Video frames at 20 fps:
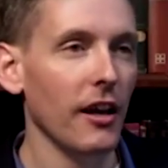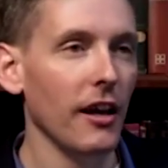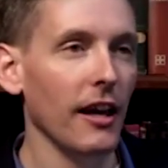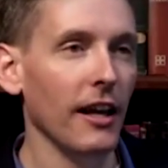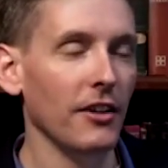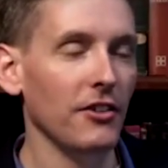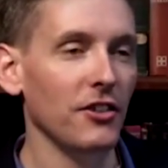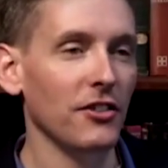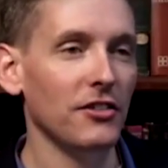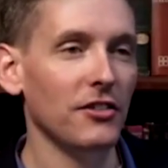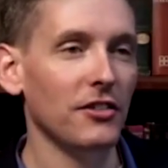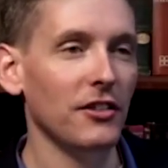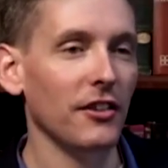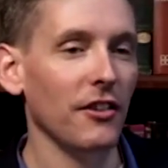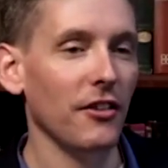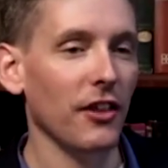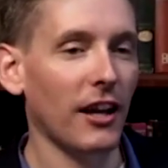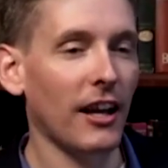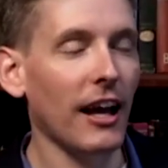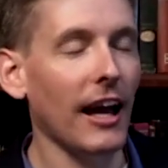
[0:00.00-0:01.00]

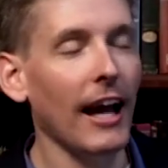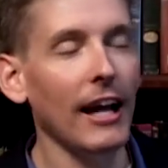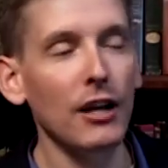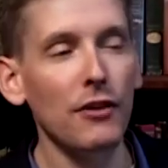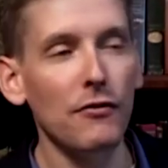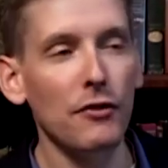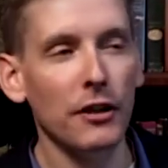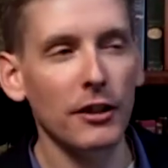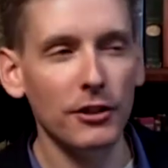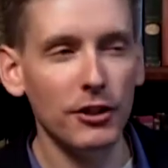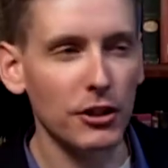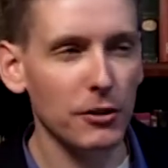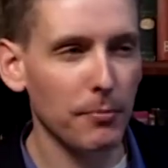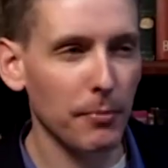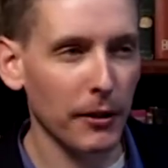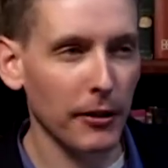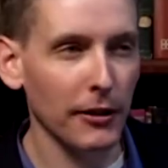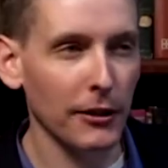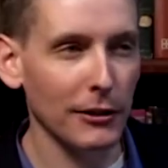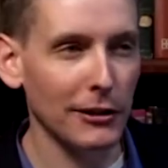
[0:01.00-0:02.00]
The kind of
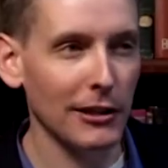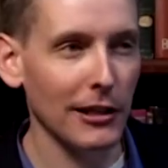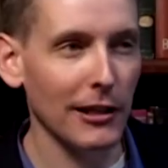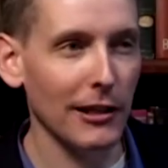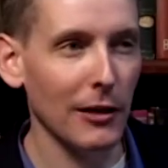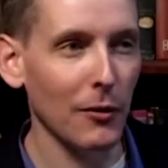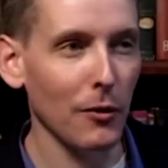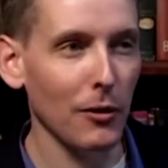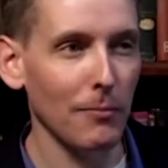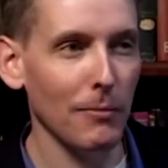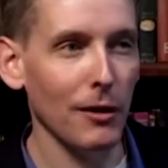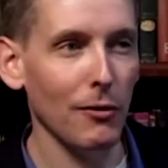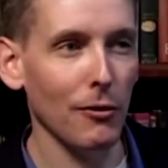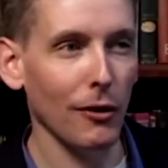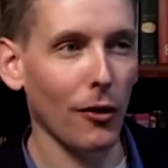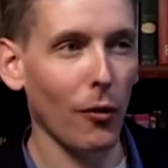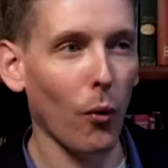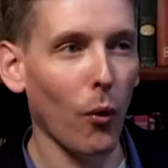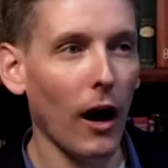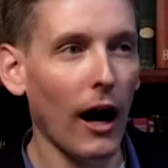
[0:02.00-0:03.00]
conspiracy that would be
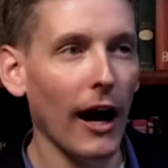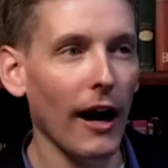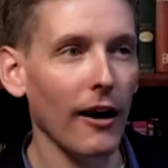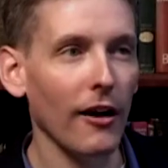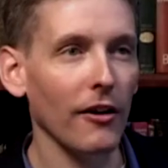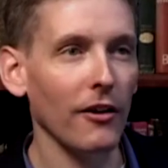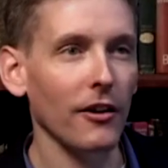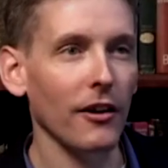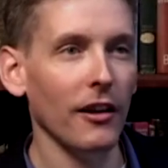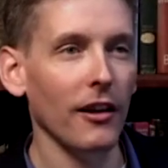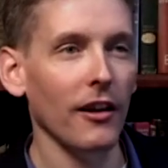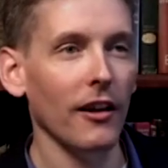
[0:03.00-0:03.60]
required